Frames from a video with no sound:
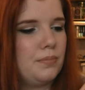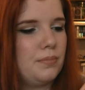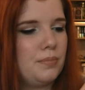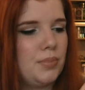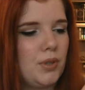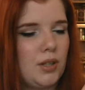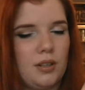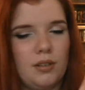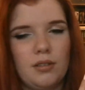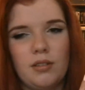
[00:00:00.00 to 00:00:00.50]

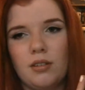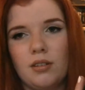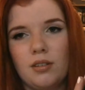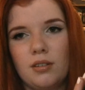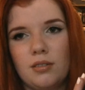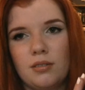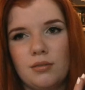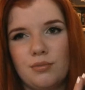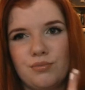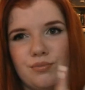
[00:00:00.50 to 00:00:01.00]
but
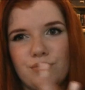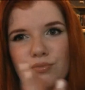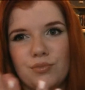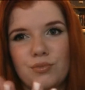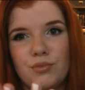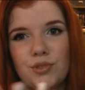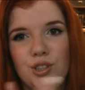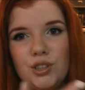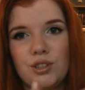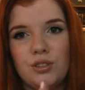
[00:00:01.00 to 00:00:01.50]

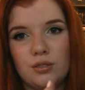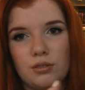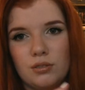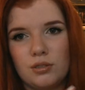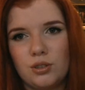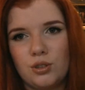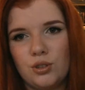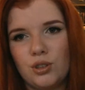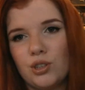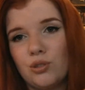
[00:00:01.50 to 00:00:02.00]

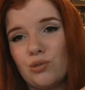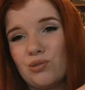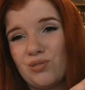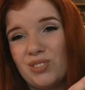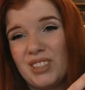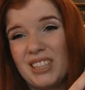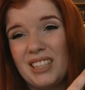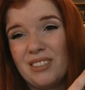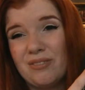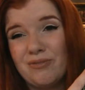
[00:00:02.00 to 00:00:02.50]
you can
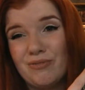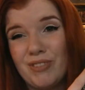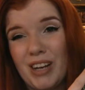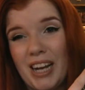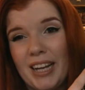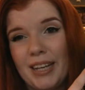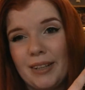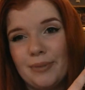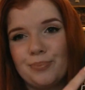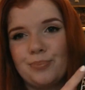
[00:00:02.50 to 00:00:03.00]
read,
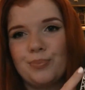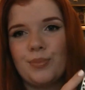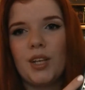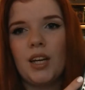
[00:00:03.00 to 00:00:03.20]
right?